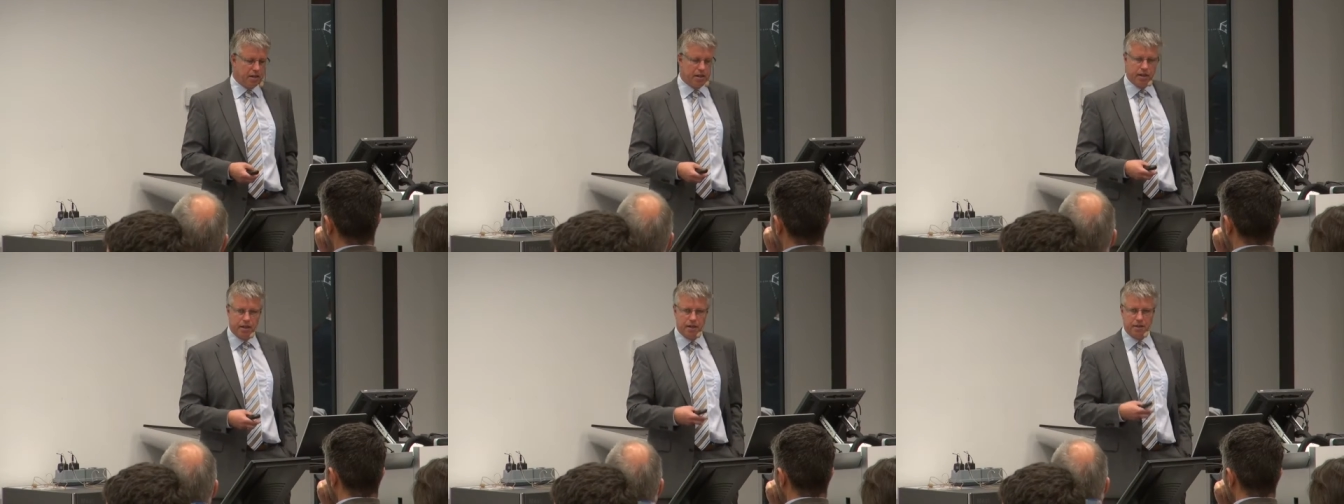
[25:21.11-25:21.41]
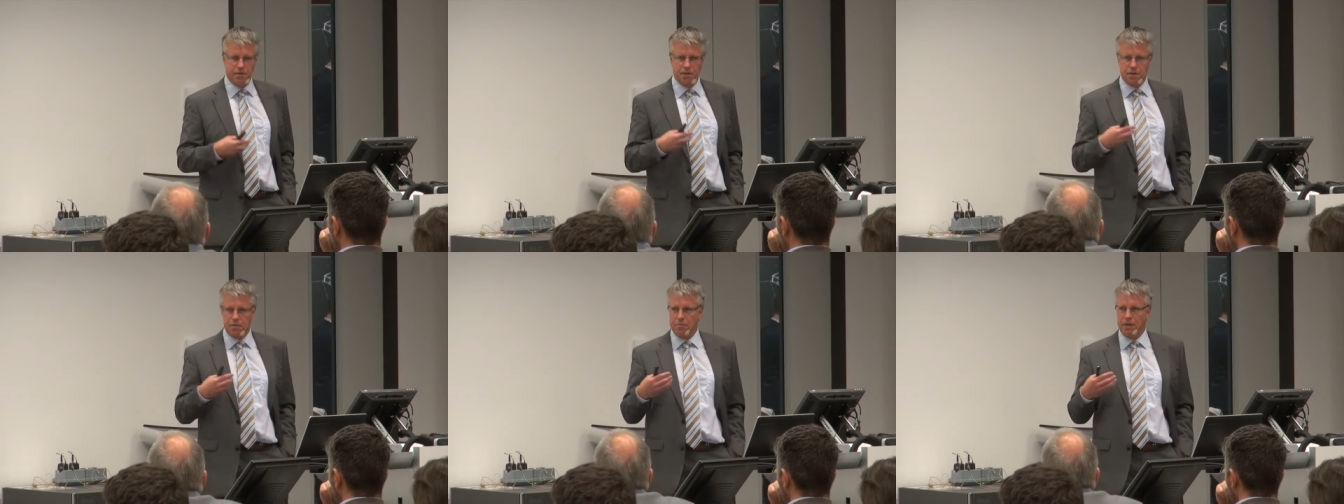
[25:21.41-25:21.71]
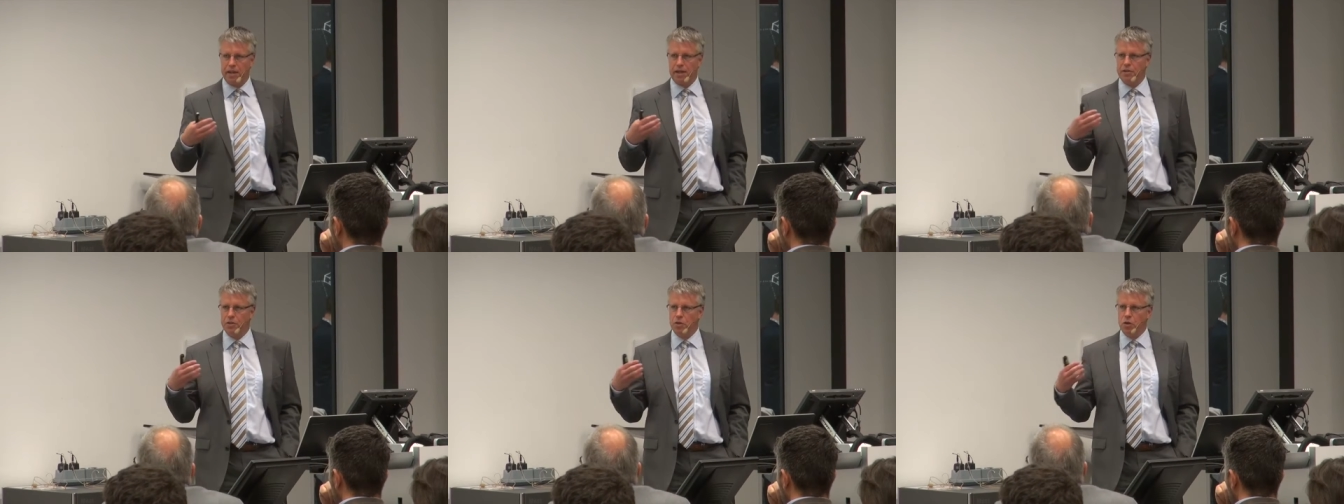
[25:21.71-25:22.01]
and
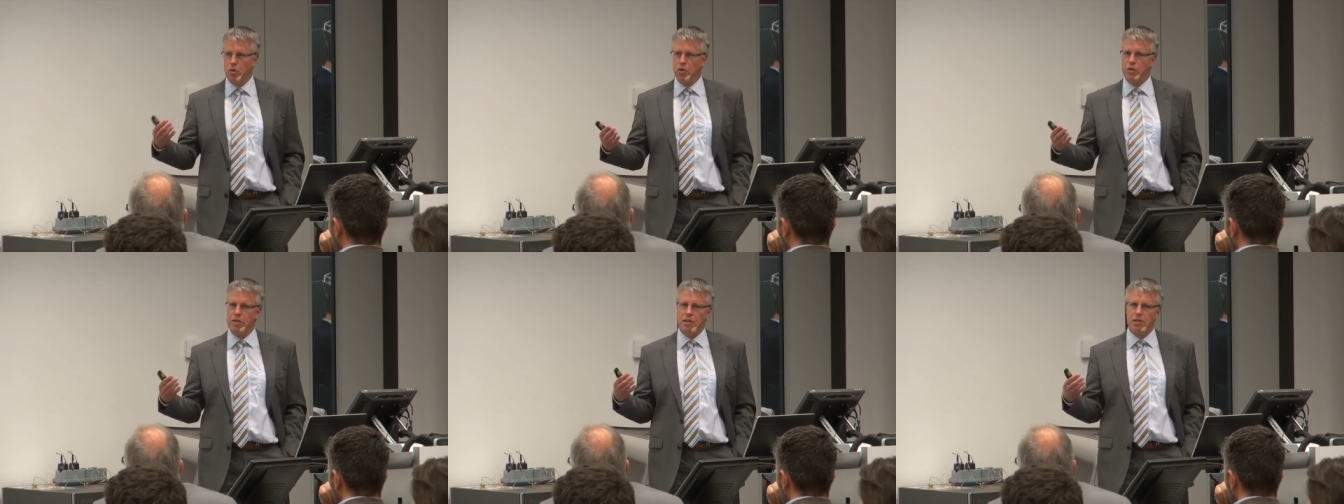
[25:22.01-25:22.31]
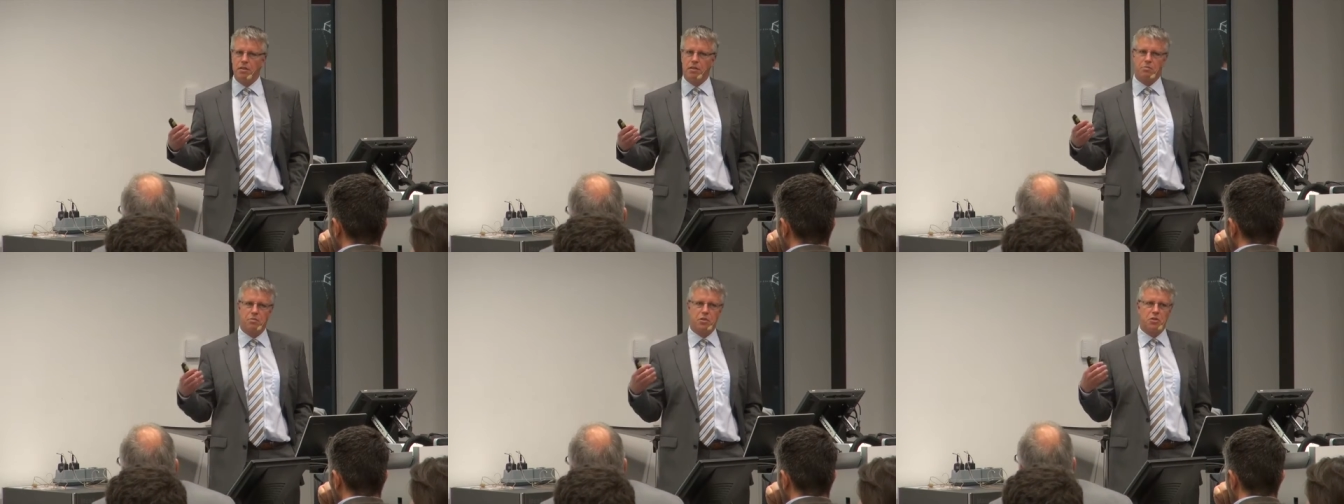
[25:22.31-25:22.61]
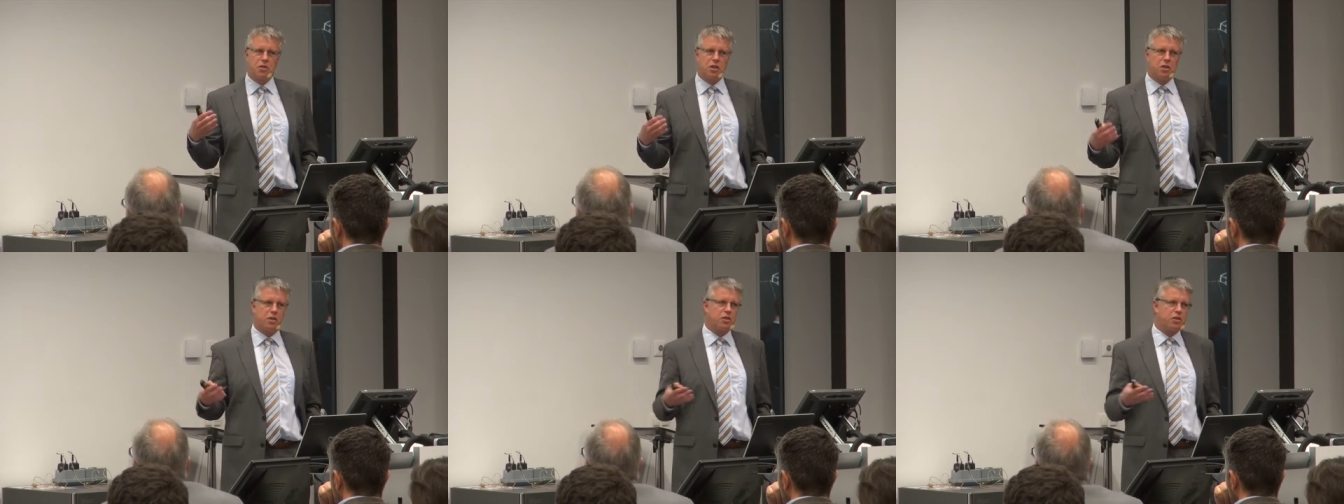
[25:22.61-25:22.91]
by knowing the
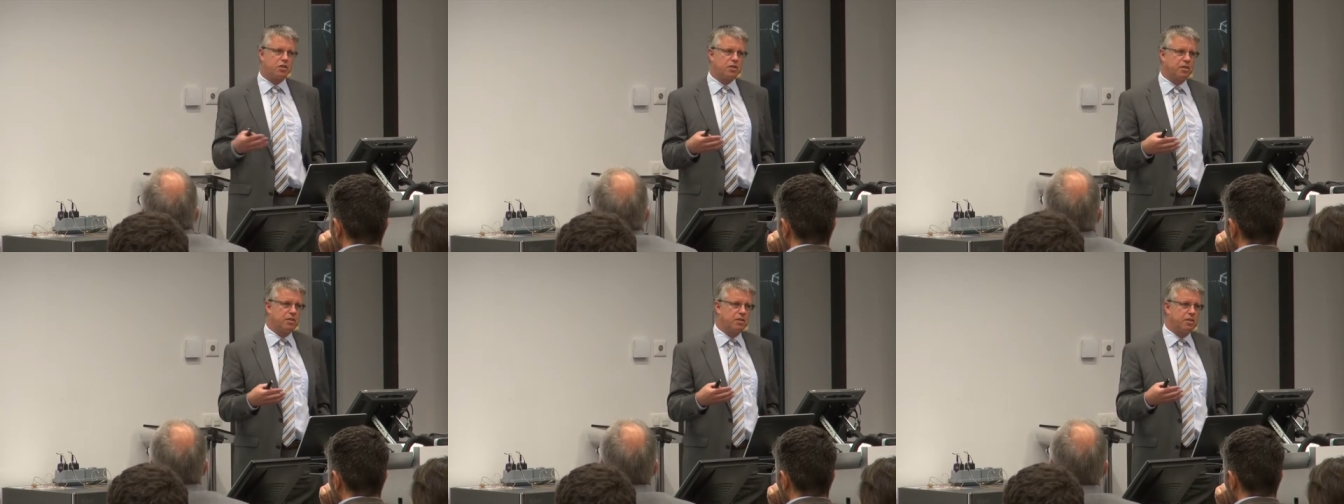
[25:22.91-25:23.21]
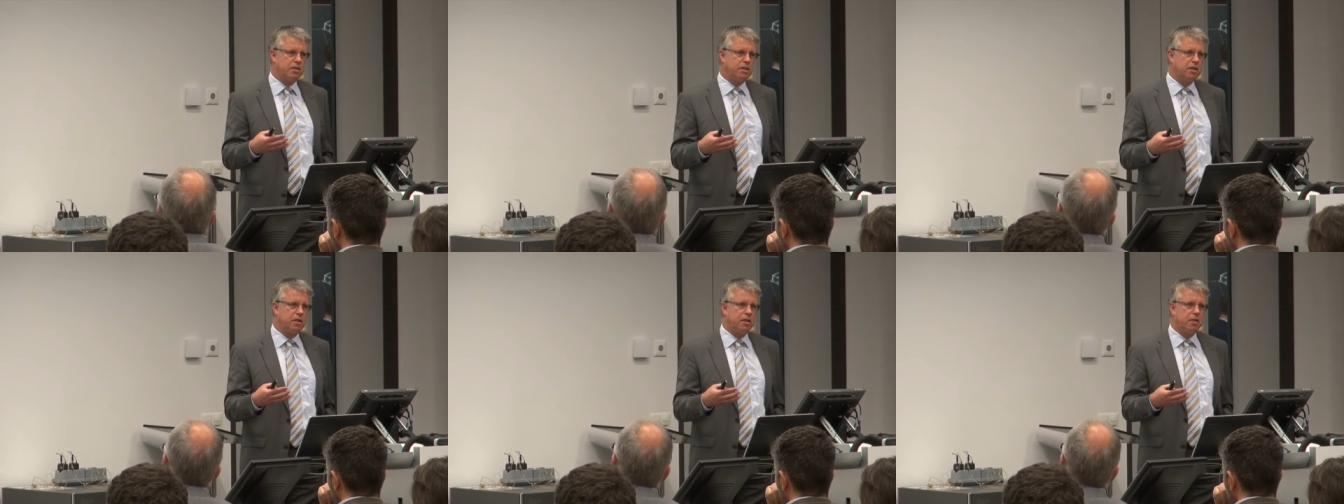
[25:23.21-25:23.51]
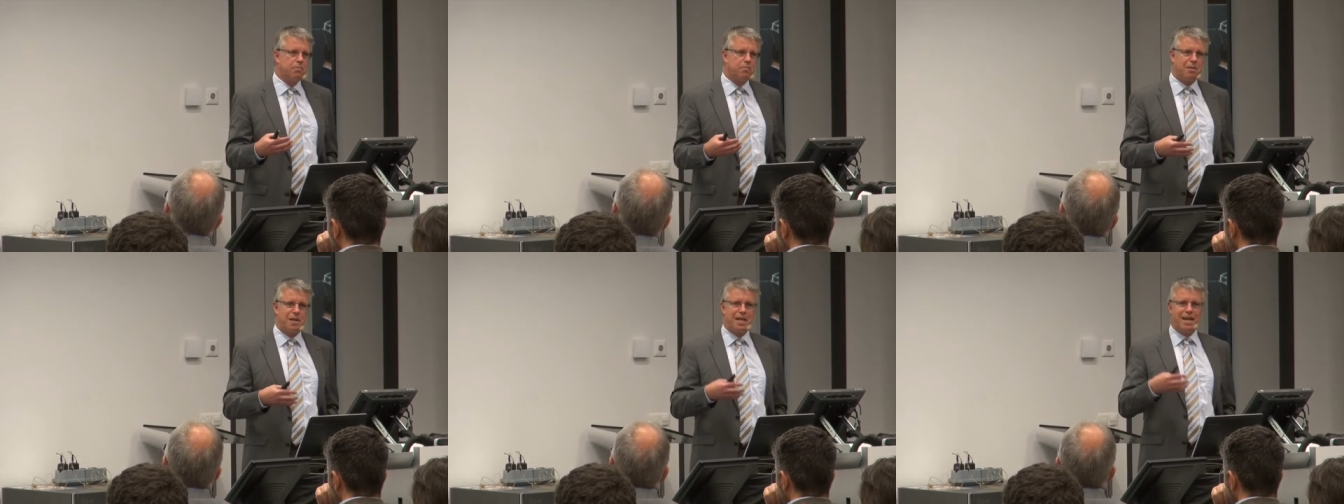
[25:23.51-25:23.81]
production
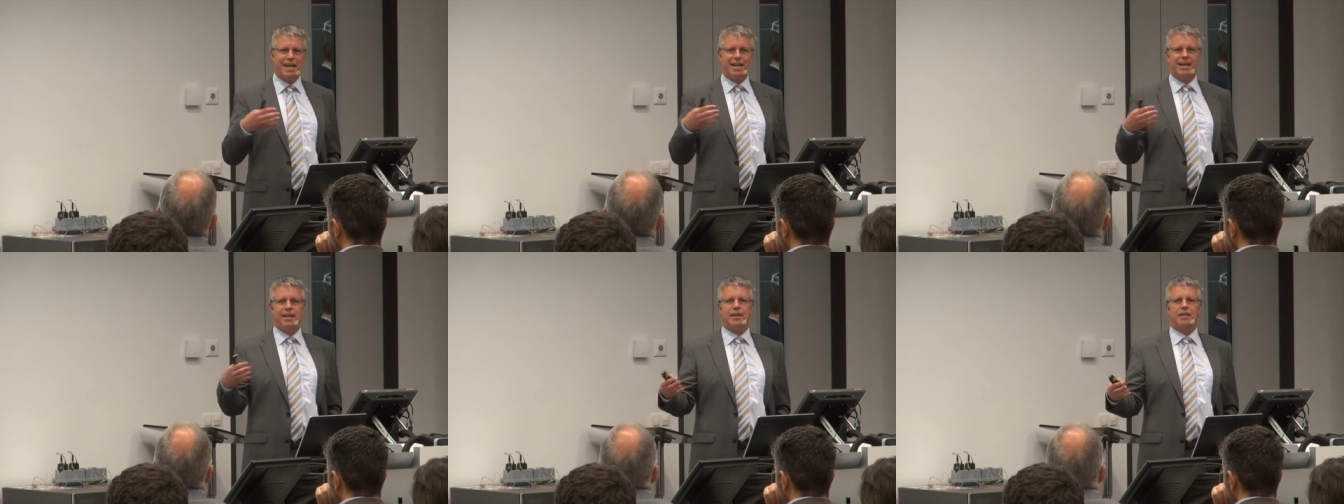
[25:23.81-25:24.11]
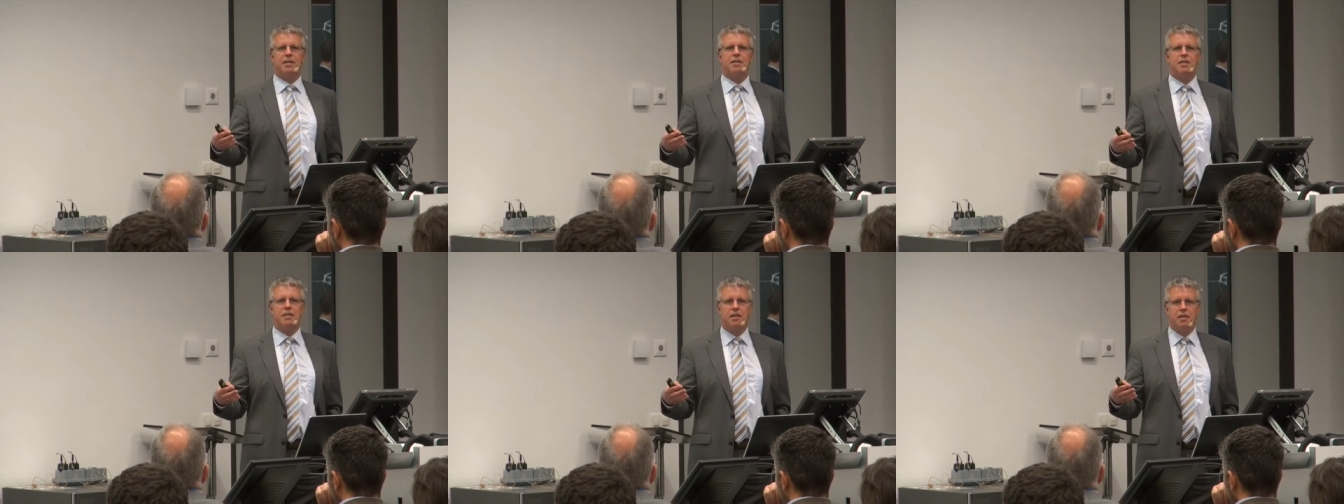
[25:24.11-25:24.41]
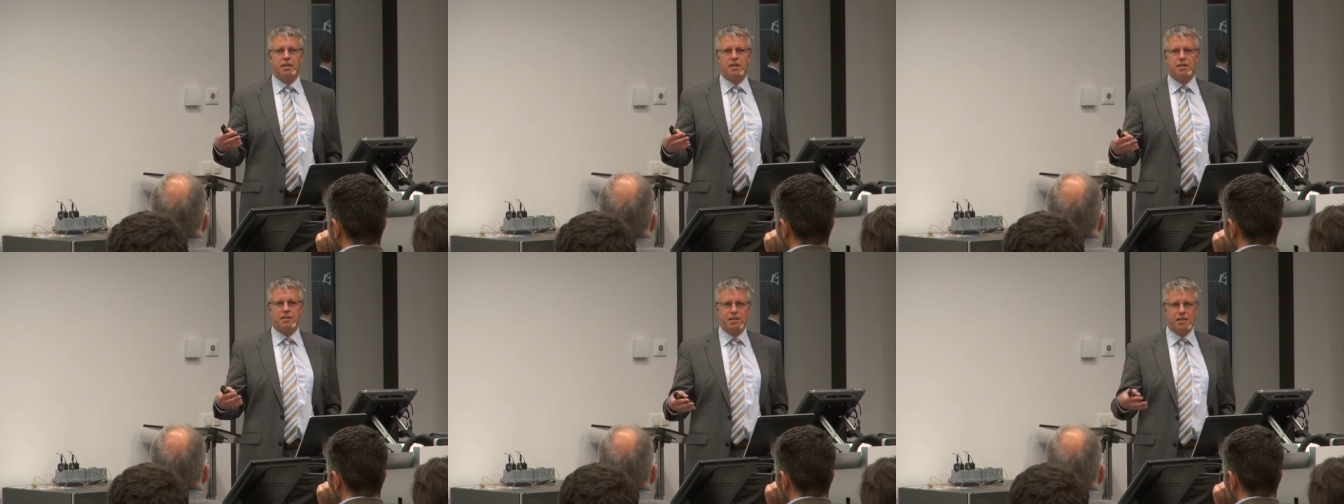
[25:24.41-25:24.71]

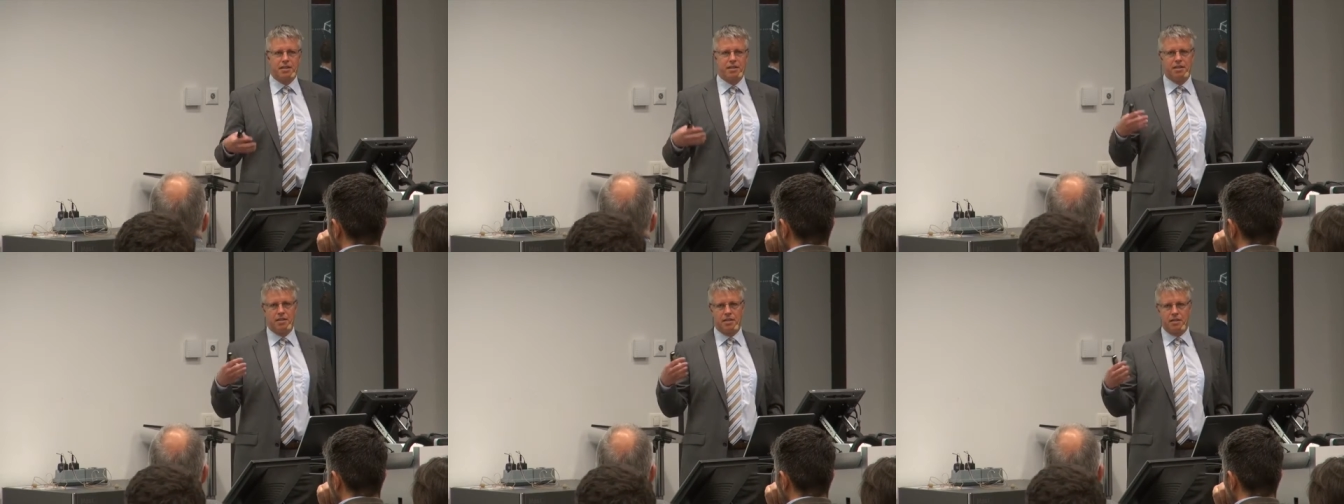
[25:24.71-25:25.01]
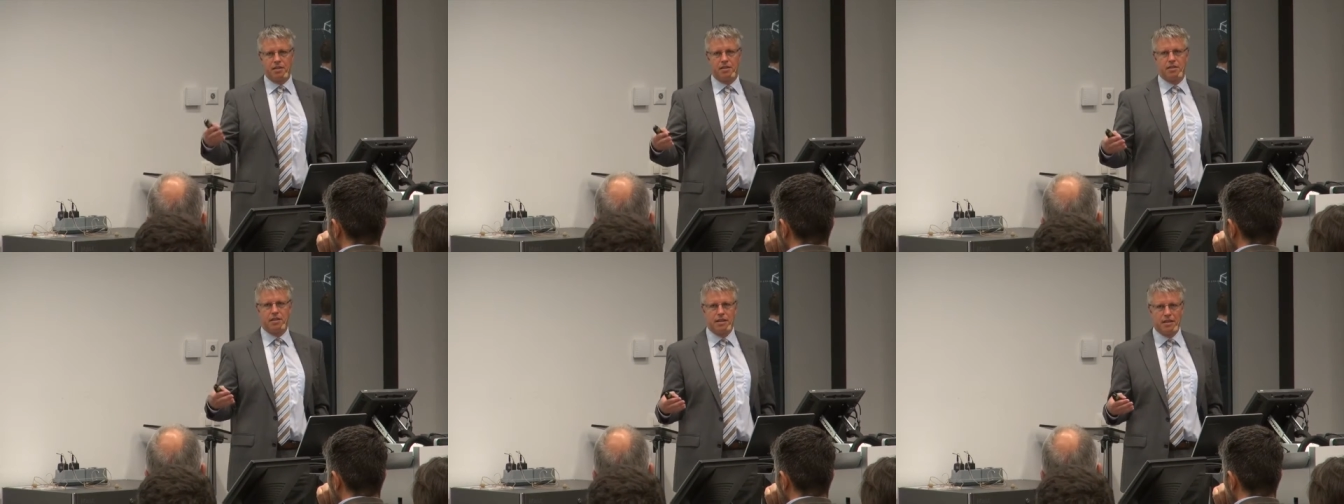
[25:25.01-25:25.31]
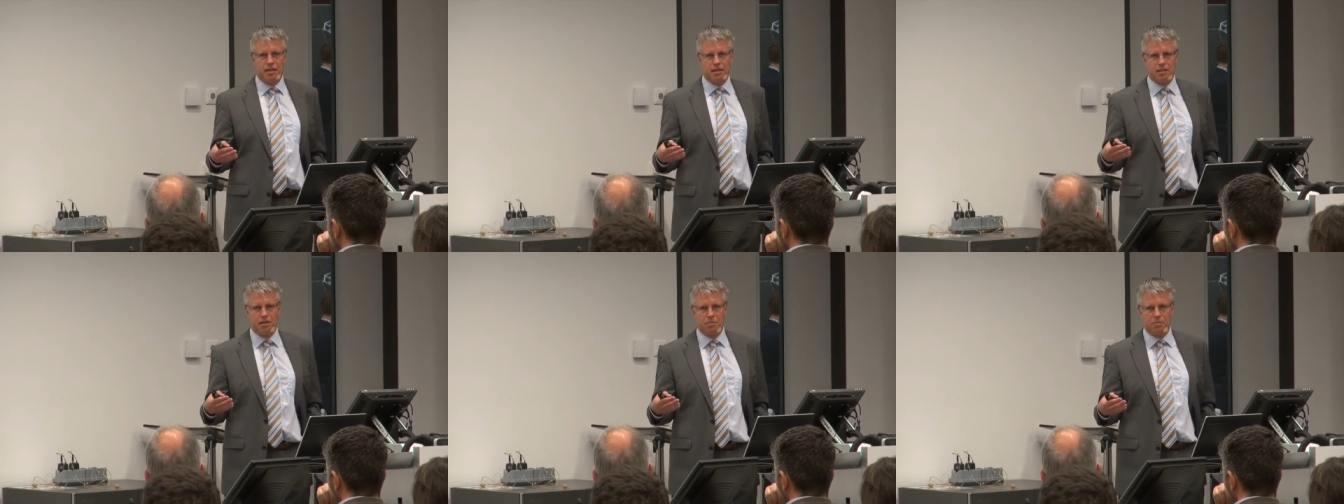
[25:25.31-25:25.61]
plan they can
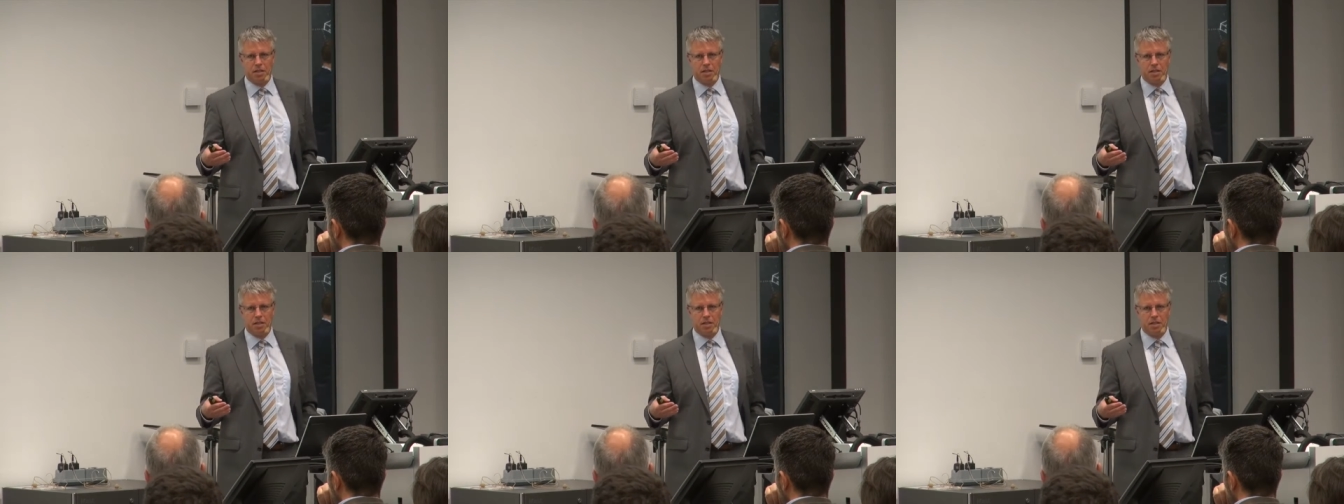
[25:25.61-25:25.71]
tell